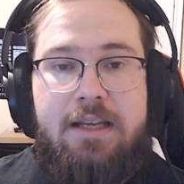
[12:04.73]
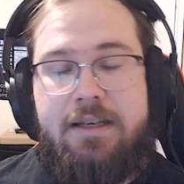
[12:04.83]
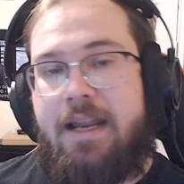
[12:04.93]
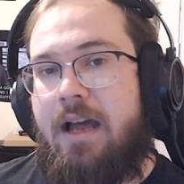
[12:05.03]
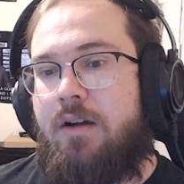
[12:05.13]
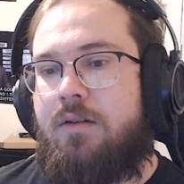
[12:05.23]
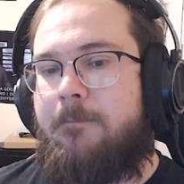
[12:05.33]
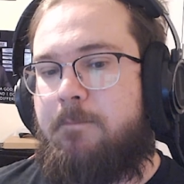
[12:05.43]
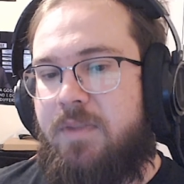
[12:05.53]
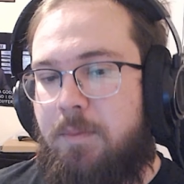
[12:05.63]
Now,
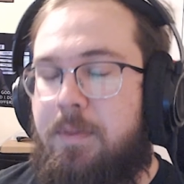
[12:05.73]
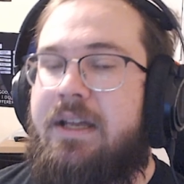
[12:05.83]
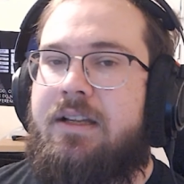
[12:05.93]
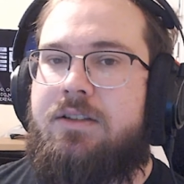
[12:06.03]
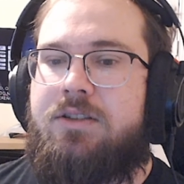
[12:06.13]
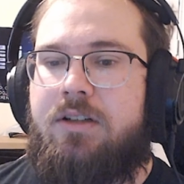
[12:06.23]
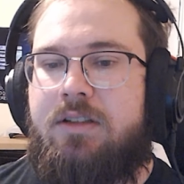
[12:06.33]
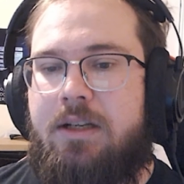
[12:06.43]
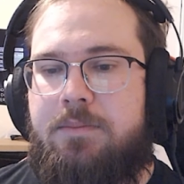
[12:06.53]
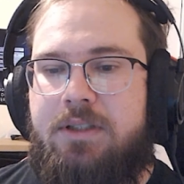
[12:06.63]
the big
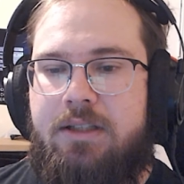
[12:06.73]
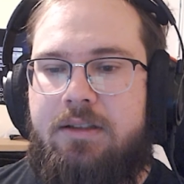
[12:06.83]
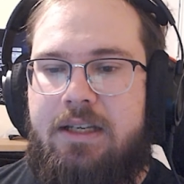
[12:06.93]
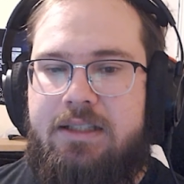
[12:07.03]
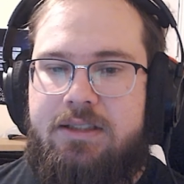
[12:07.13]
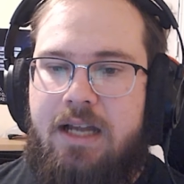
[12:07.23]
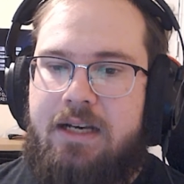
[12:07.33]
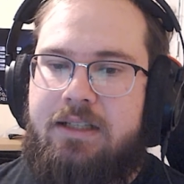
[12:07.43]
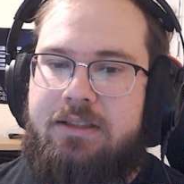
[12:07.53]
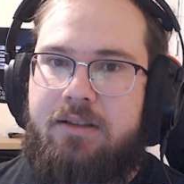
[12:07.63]
concern comes in is
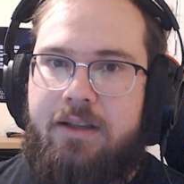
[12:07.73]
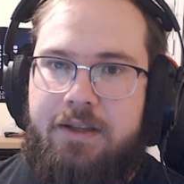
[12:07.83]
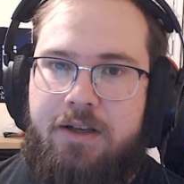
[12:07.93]
not necessarily the